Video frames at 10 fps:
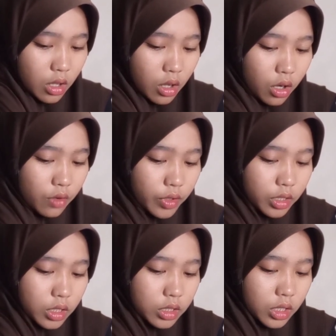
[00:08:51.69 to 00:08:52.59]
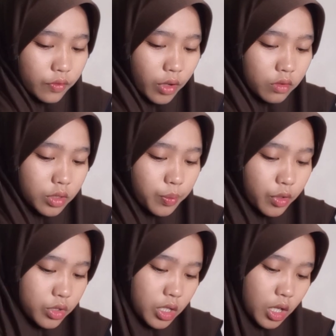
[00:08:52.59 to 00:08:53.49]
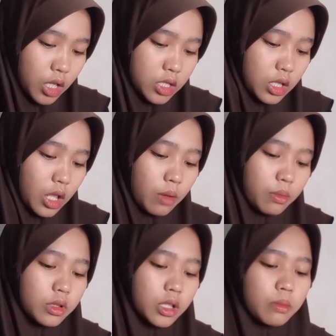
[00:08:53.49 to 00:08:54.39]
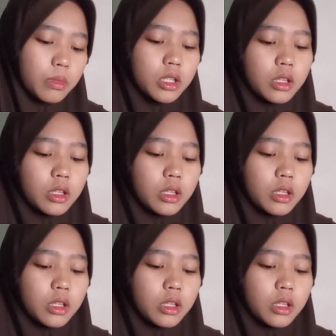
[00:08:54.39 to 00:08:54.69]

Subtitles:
over the life of the project as climate